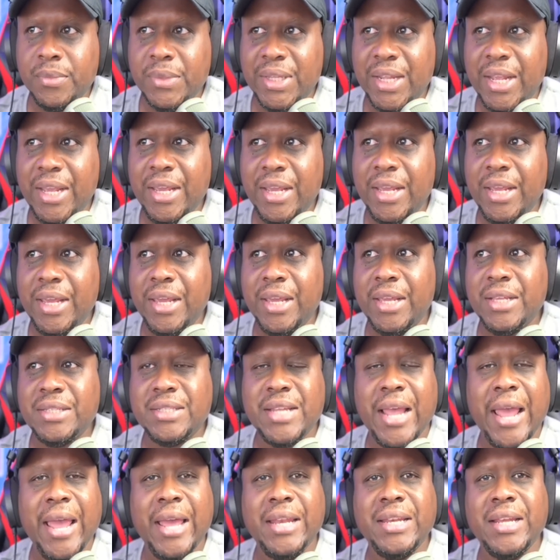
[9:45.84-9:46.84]
He is
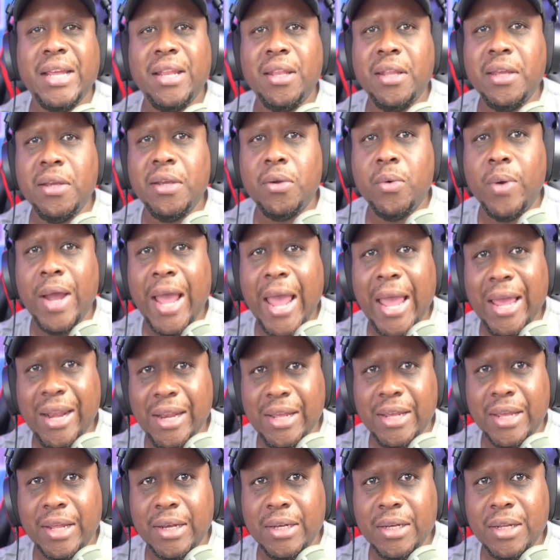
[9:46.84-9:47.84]
an illegal
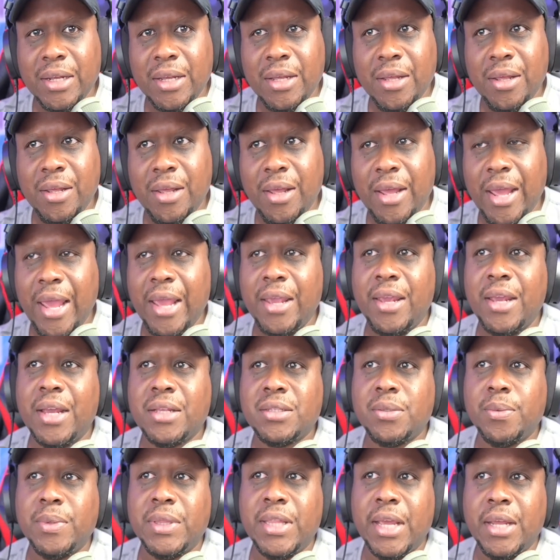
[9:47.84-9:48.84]
alien. And
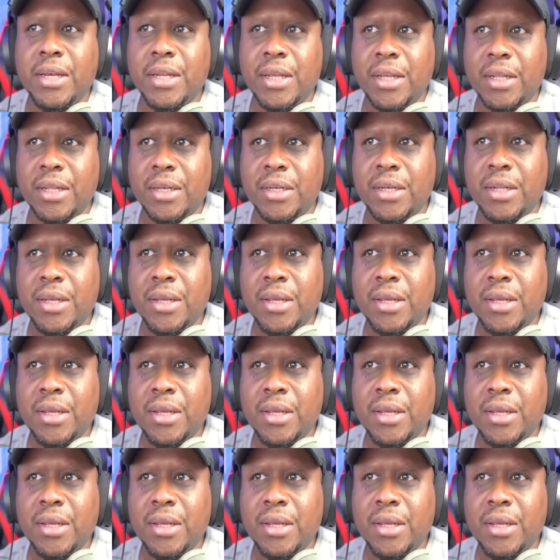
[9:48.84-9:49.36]
guess what they did?